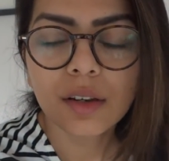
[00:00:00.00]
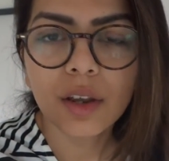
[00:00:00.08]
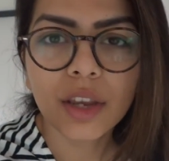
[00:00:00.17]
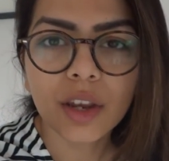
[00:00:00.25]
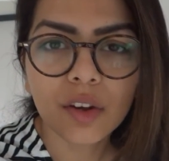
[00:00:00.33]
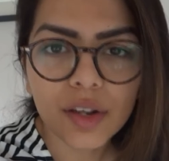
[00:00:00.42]

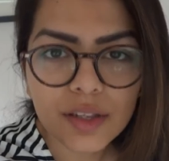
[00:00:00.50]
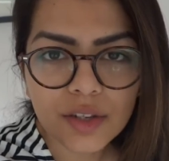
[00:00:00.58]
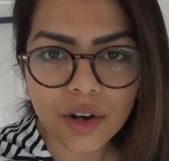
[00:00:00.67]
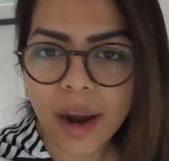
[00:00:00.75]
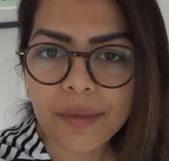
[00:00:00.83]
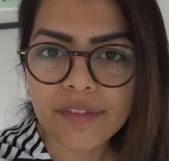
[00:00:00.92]
looking on
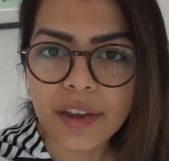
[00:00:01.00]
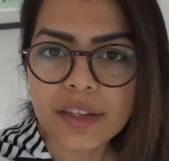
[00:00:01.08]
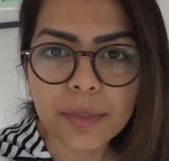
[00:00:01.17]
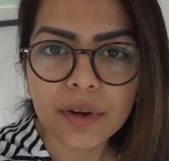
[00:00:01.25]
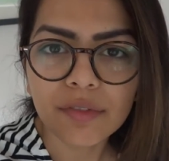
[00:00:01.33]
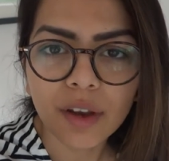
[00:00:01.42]
Instagram and
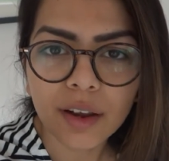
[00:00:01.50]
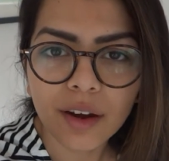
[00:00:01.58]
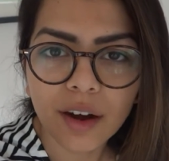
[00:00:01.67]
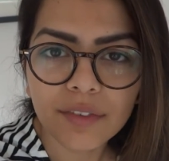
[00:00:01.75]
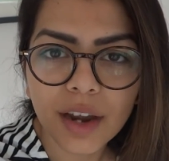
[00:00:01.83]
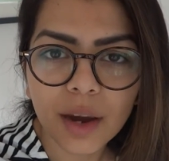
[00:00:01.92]
Facebook for like
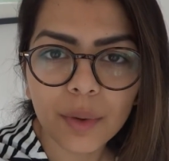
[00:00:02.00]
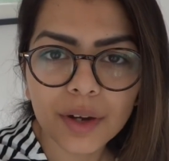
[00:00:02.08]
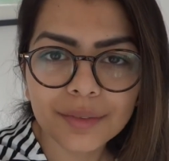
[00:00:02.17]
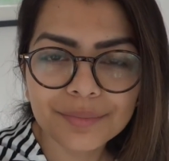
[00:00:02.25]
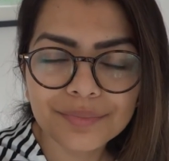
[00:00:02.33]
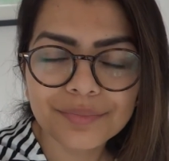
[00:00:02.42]
half an
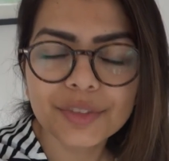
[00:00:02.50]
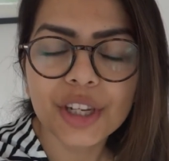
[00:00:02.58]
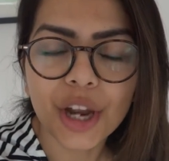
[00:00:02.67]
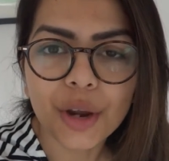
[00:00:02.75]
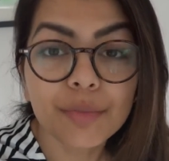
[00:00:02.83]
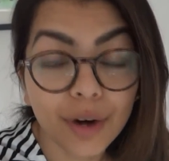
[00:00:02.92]
hour.
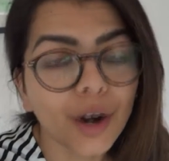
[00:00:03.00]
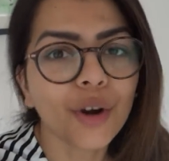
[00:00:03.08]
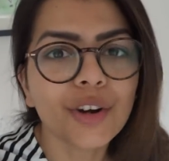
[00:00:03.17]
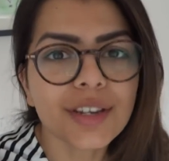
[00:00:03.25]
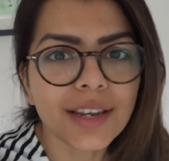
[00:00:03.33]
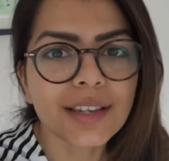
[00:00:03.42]
You know,
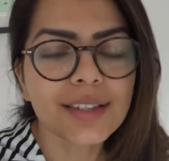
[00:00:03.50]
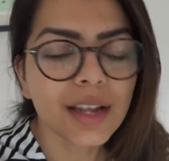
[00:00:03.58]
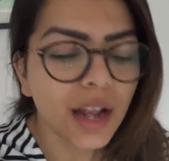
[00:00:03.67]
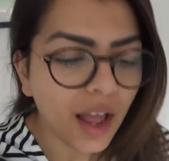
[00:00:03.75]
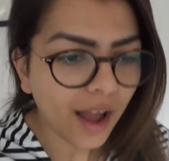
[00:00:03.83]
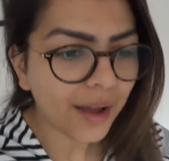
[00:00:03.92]
priorities.
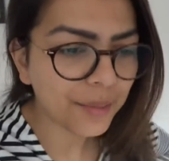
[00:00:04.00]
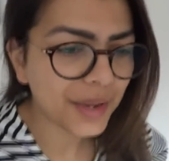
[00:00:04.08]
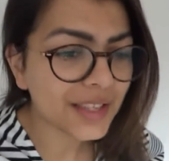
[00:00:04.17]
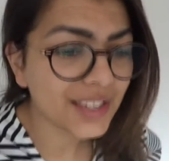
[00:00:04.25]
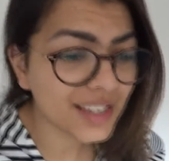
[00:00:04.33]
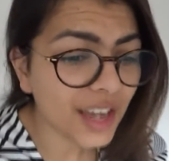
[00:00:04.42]

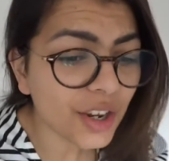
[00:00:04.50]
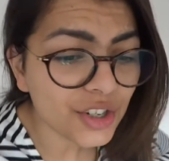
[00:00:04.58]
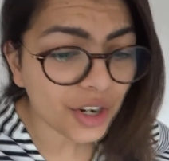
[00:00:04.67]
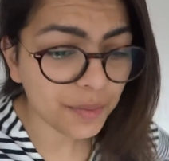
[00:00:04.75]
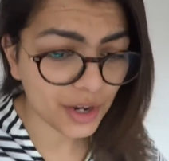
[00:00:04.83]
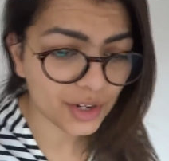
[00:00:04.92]
It's
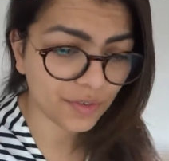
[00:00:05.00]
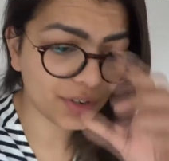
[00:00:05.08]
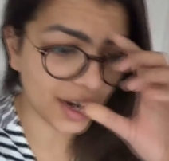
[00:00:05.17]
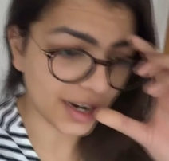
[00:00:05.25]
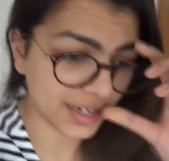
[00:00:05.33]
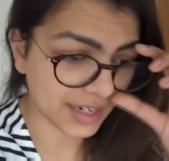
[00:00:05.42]
such a
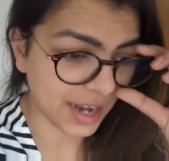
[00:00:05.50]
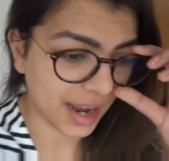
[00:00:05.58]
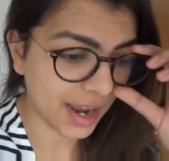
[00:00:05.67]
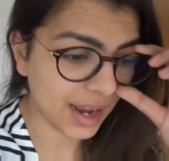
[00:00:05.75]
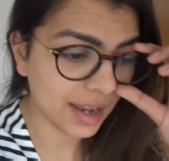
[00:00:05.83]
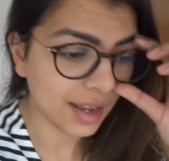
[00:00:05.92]
beautiful day
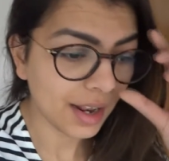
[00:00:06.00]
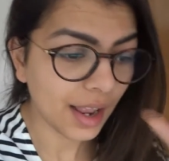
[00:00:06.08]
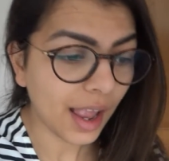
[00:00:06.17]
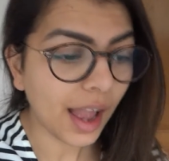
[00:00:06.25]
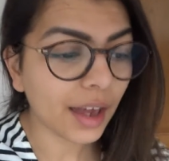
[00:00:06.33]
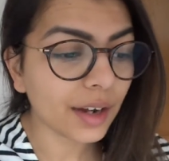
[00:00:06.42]
today
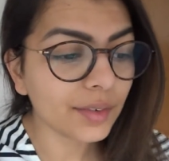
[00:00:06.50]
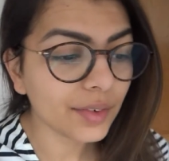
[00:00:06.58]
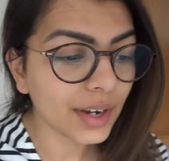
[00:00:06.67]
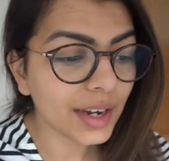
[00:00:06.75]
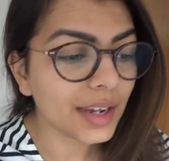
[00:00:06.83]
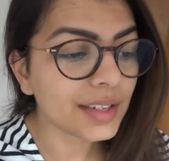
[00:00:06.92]
and I'm
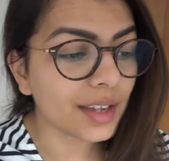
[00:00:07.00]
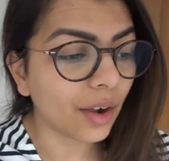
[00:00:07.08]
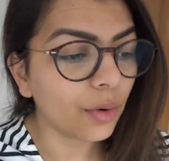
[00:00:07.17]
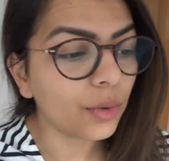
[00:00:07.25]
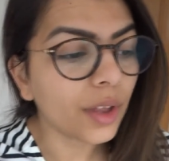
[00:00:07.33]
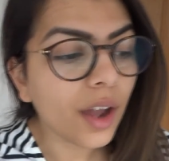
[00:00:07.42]
really
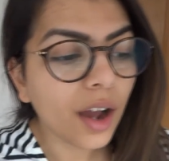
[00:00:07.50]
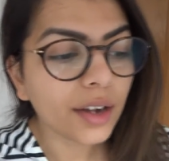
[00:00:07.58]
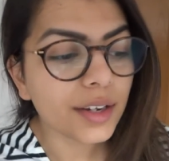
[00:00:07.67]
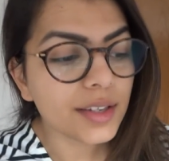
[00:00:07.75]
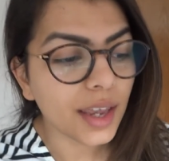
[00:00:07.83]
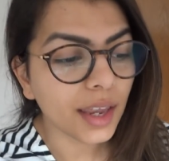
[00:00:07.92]
excited. Oh, the
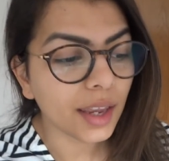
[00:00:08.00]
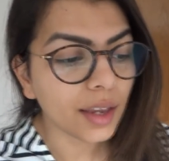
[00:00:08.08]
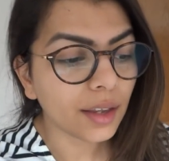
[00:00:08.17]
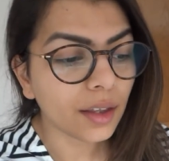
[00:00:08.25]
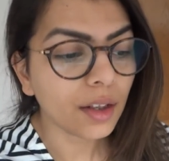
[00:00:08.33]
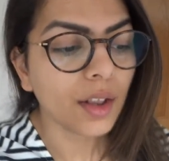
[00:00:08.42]
gardeners are here.
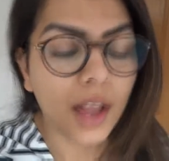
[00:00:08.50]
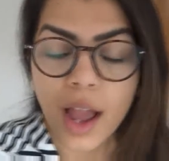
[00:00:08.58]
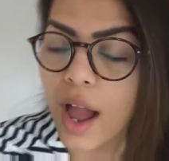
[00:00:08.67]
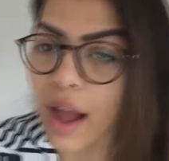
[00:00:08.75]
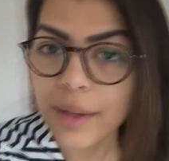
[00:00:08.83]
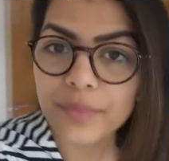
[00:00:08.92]

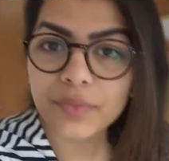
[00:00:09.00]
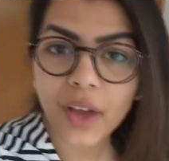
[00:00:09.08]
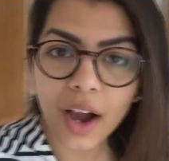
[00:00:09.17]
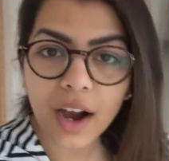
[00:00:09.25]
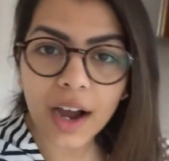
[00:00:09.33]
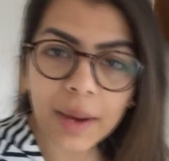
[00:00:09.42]

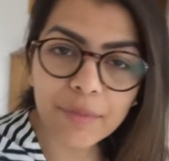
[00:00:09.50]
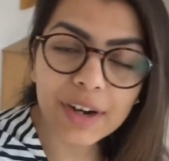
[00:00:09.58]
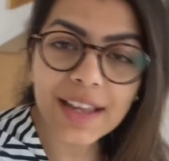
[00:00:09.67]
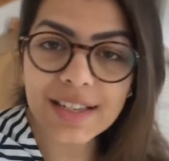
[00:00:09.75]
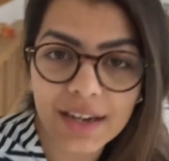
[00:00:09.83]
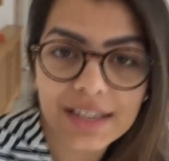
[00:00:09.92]
I'm
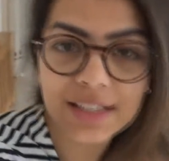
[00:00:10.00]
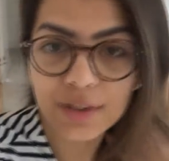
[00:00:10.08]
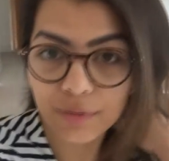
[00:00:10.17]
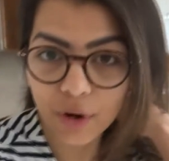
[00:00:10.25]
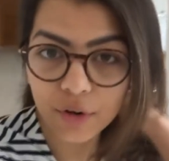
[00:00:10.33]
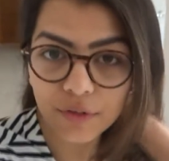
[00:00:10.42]
really excited
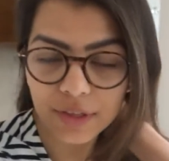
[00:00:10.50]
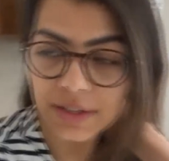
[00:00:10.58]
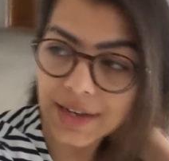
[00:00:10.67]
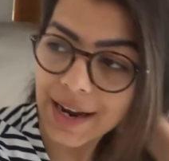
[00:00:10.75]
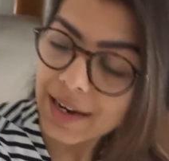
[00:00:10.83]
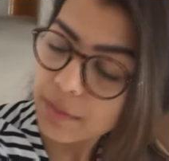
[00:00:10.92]
to vlog for the
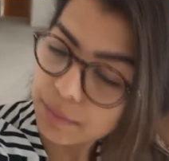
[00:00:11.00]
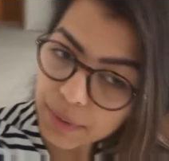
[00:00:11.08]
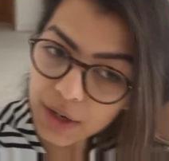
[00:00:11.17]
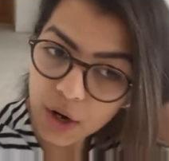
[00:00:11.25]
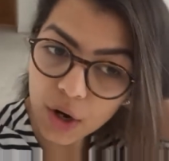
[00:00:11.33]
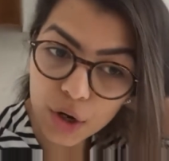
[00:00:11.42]
day
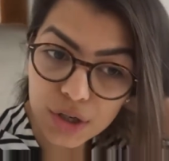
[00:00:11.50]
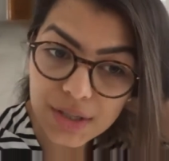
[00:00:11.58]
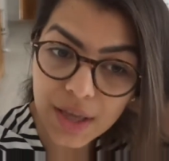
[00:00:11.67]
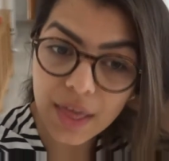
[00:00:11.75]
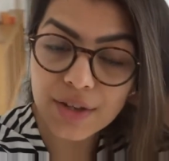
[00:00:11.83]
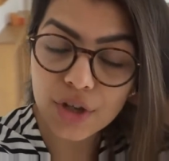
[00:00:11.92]

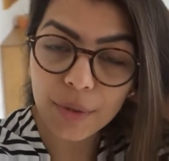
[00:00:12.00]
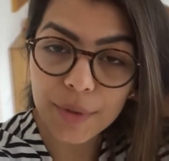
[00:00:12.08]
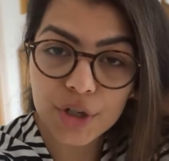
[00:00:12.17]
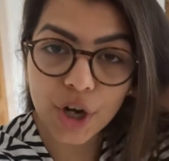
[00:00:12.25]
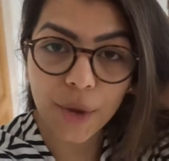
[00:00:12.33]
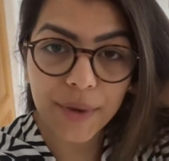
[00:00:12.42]
because there's so
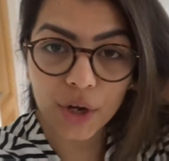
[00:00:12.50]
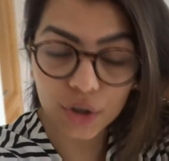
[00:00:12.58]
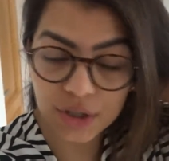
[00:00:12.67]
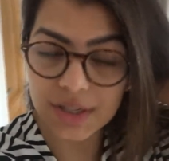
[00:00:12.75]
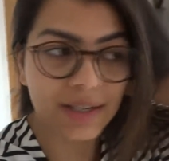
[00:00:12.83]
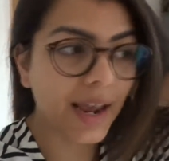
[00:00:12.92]
much going
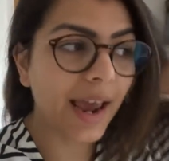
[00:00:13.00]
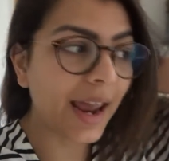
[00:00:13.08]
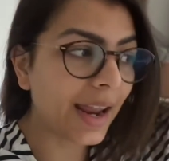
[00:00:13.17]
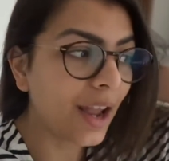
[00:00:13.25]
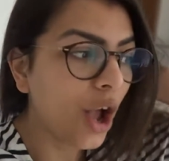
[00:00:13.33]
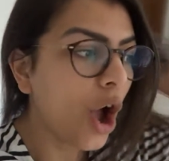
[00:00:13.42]
on
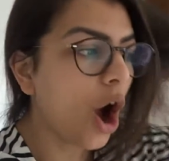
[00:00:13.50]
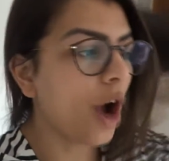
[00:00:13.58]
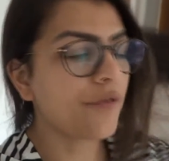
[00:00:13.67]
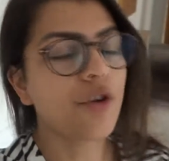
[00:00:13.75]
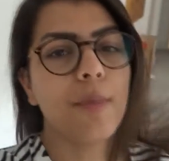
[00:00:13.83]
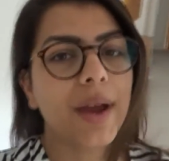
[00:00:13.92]
today.
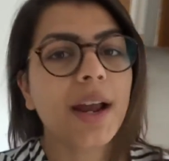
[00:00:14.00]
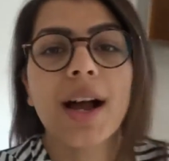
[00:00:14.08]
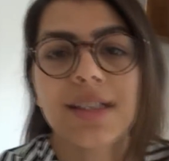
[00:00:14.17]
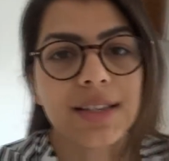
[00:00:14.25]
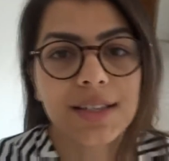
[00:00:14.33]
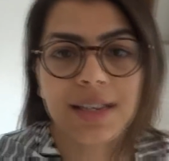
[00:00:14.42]
I've got my
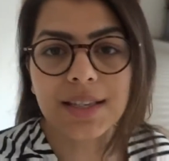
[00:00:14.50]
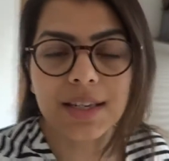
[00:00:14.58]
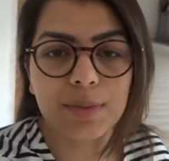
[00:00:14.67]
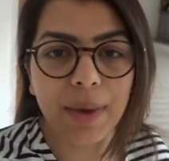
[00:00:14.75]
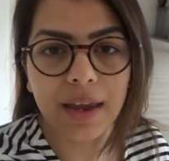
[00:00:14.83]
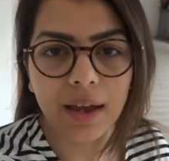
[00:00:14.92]
cousin
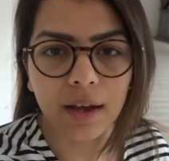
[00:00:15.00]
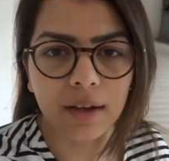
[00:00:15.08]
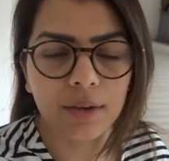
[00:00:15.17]
sister's bridal